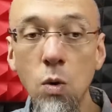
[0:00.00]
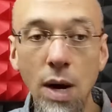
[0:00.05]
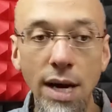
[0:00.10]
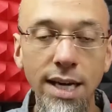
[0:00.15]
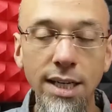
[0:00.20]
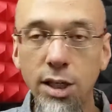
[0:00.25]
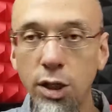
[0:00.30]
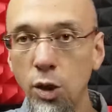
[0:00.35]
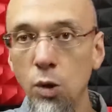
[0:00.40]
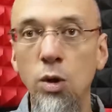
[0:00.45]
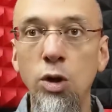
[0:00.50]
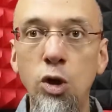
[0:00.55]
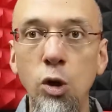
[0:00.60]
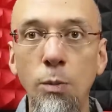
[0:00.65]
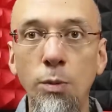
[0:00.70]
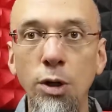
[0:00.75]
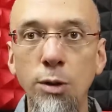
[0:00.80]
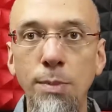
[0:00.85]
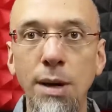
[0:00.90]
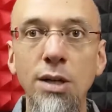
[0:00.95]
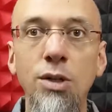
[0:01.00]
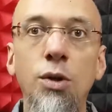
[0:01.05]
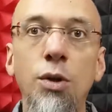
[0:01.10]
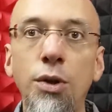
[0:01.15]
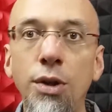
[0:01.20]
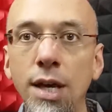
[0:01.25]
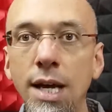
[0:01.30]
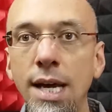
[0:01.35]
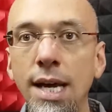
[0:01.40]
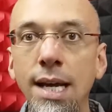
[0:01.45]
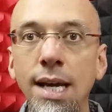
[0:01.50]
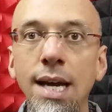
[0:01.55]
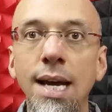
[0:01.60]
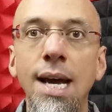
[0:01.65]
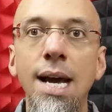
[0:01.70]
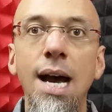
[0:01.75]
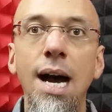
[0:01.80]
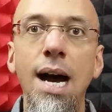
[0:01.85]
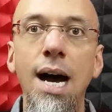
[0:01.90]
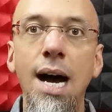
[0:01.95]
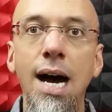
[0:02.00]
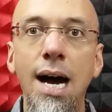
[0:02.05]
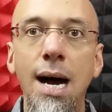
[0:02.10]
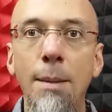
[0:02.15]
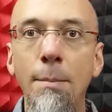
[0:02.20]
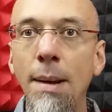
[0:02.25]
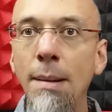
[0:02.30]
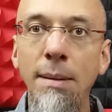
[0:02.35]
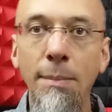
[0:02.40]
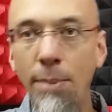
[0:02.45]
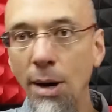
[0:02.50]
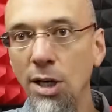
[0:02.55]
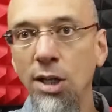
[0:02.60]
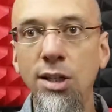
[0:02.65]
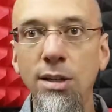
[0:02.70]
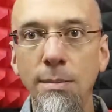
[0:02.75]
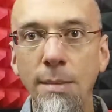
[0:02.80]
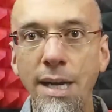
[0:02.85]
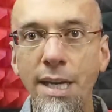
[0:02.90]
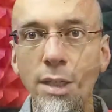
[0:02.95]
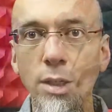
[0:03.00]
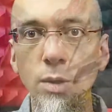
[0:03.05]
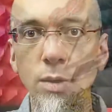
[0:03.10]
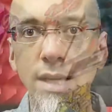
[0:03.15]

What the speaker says: I get to do a super special thing, maybe punch somebody 2